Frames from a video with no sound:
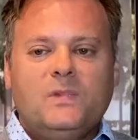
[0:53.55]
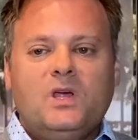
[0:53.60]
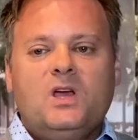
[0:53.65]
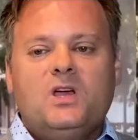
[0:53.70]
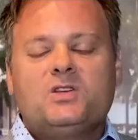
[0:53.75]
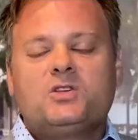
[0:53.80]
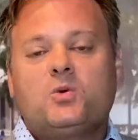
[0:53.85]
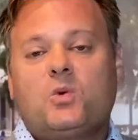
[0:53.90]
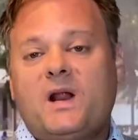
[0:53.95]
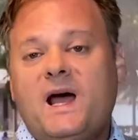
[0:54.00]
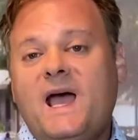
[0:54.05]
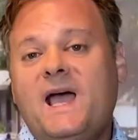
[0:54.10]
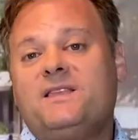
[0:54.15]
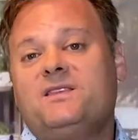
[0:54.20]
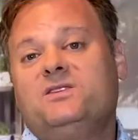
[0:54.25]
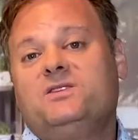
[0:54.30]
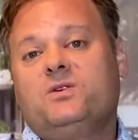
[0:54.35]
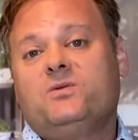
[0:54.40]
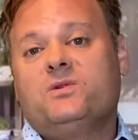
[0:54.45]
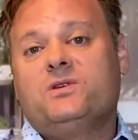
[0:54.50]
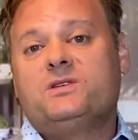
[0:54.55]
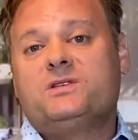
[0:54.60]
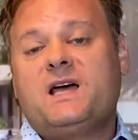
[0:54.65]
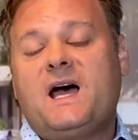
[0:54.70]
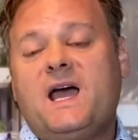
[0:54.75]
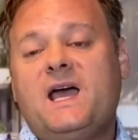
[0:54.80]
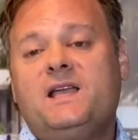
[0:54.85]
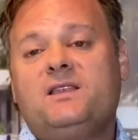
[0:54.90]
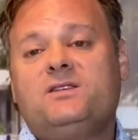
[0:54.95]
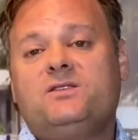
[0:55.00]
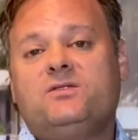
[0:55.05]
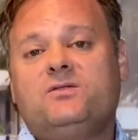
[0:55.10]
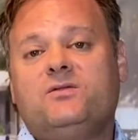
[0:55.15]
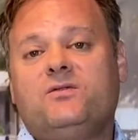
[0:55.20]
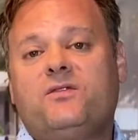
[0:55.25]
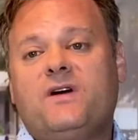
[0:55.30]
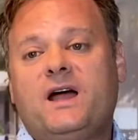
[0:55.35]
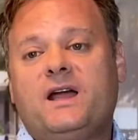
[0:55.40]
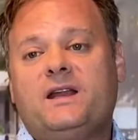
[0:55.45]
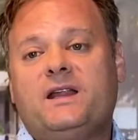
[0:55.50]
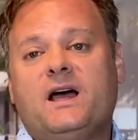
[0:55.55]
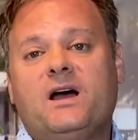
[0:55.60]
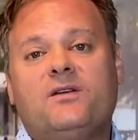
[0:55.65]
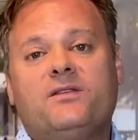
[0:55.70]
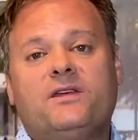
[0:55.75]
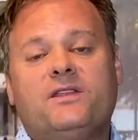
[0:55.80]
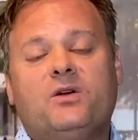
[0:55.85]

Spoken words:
So what I had to do is I had to find out that